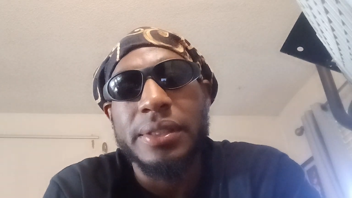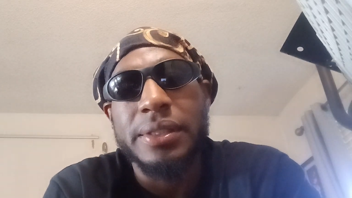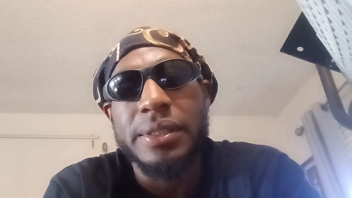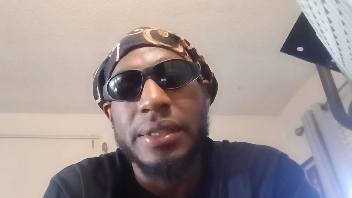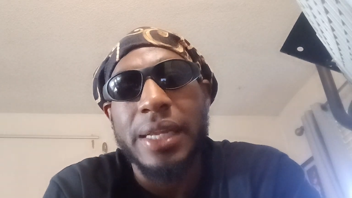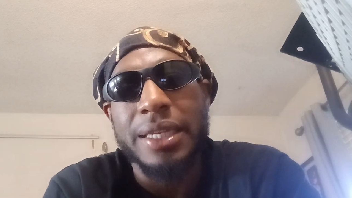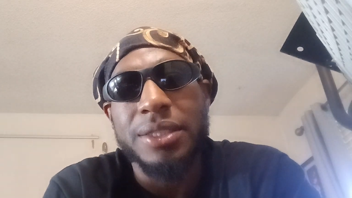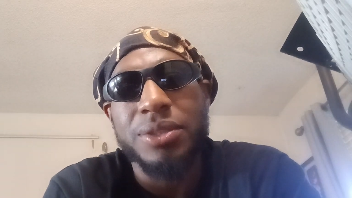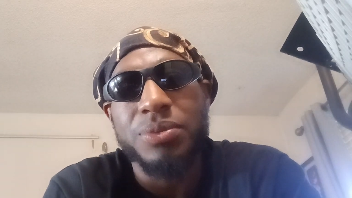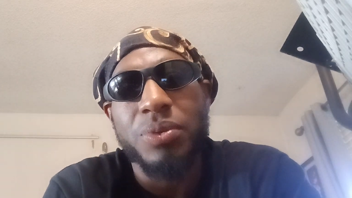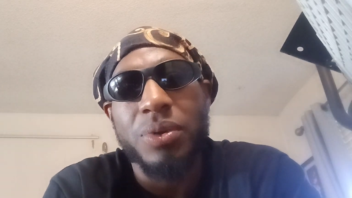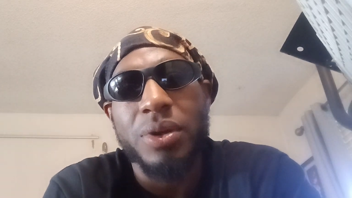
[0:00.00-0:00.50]

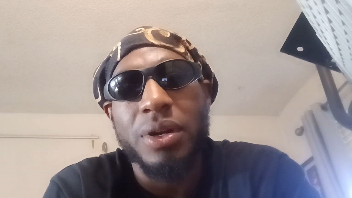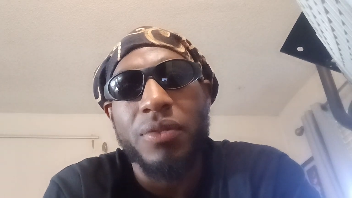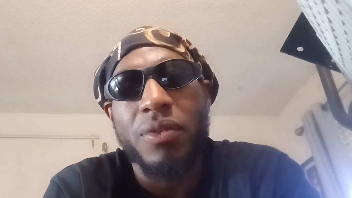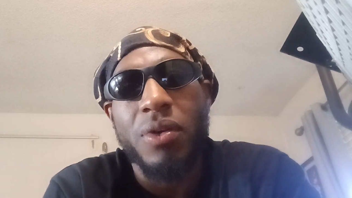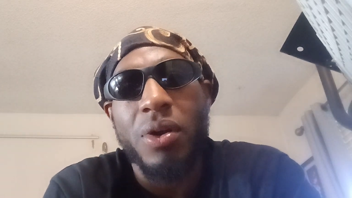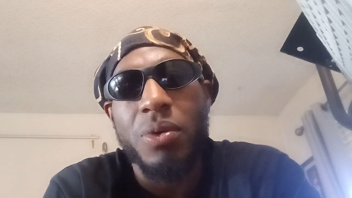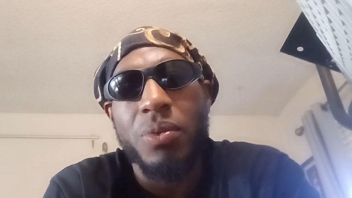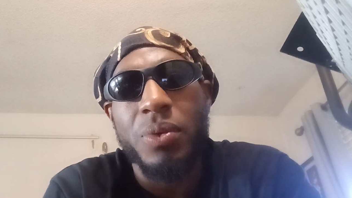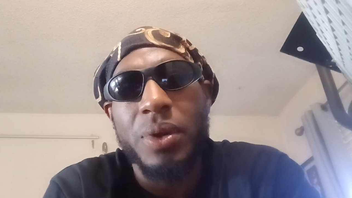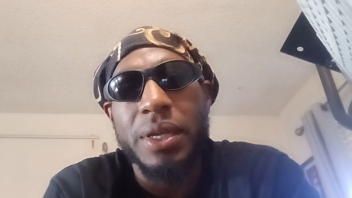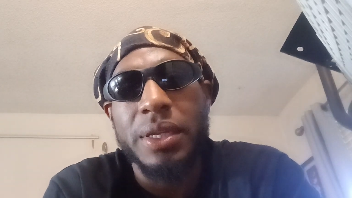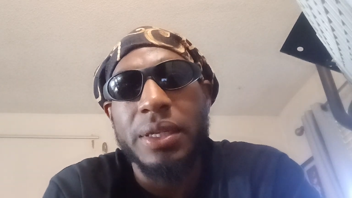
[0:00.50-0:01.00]
that's one of
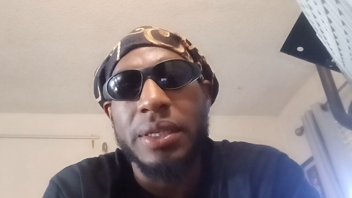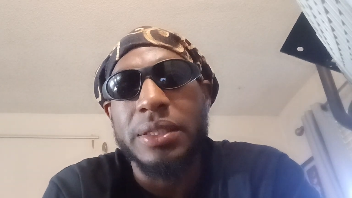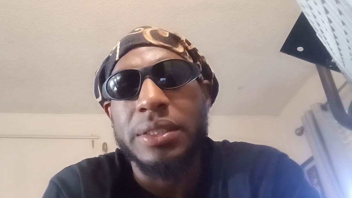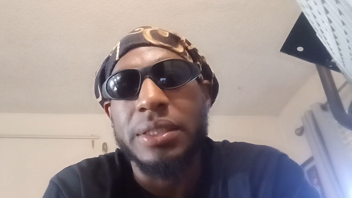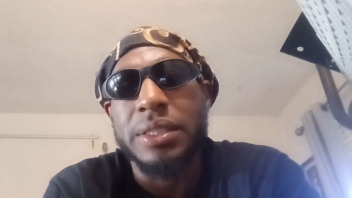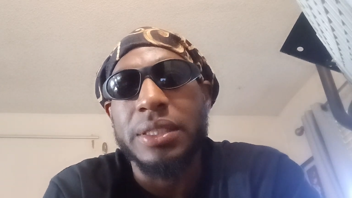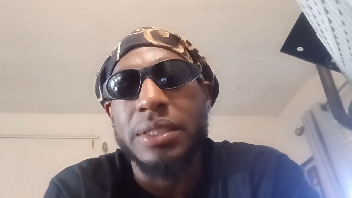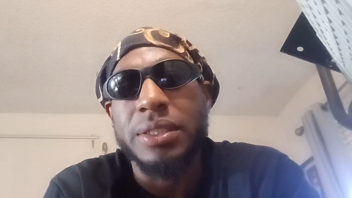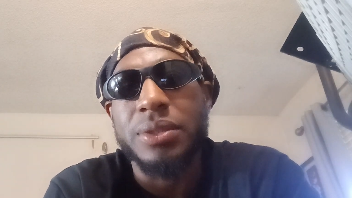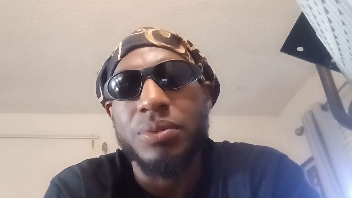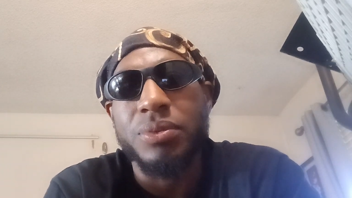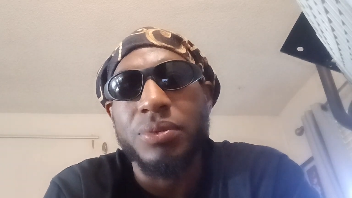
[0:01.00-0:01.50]
our
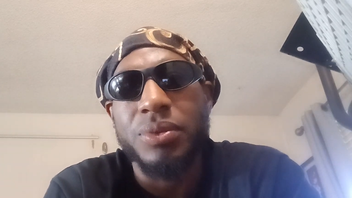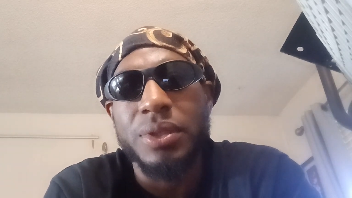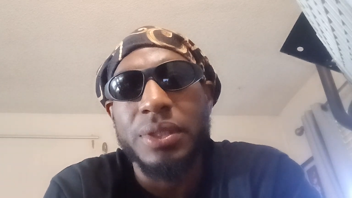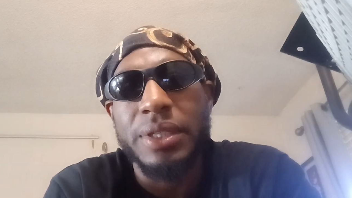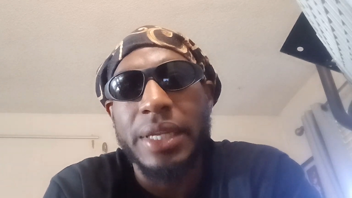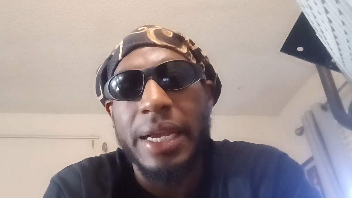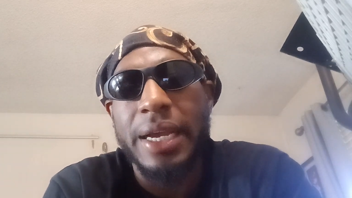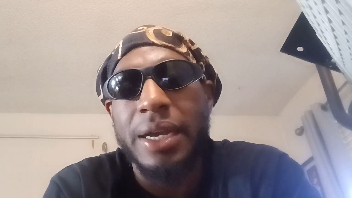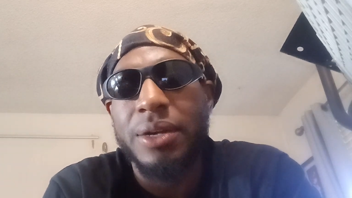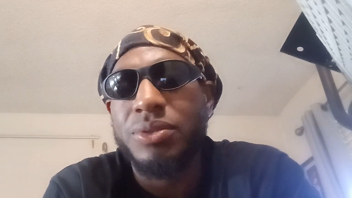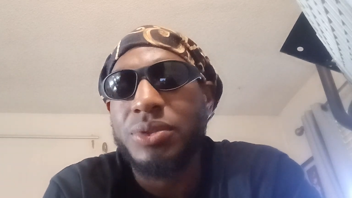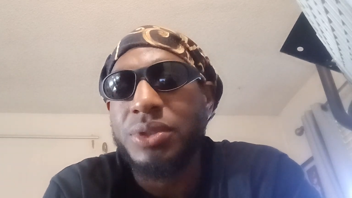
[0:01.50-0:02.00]
weaknesses. We
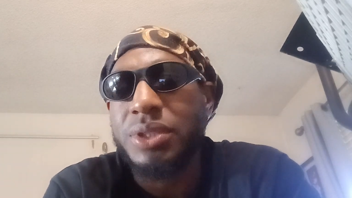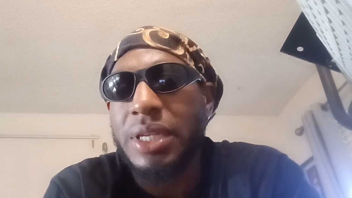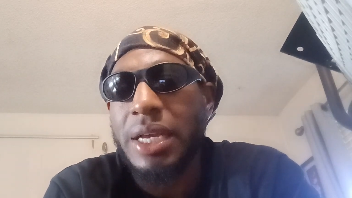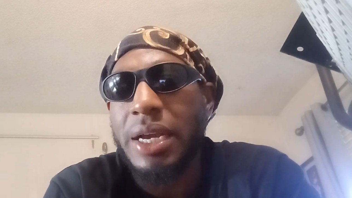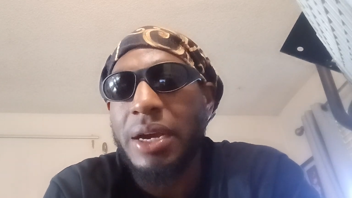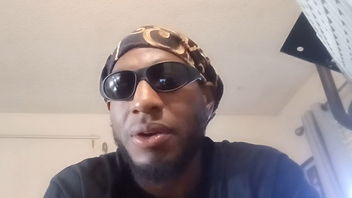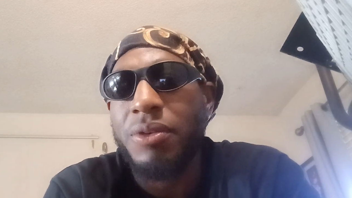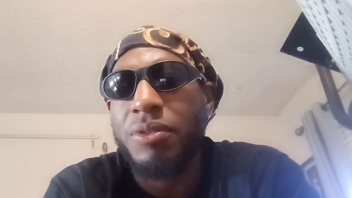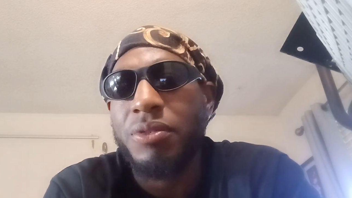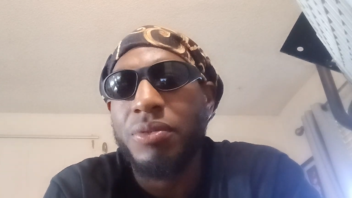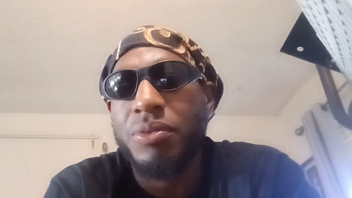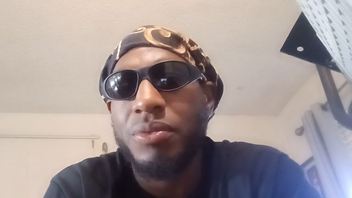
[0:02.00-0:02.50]
down
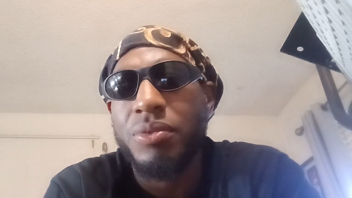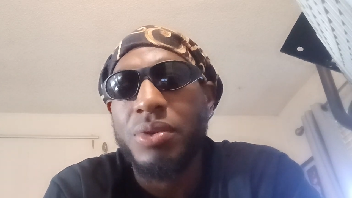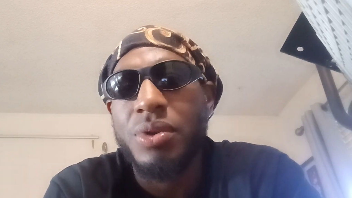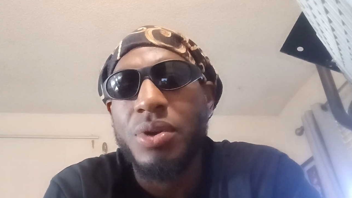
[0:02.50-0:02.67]
south,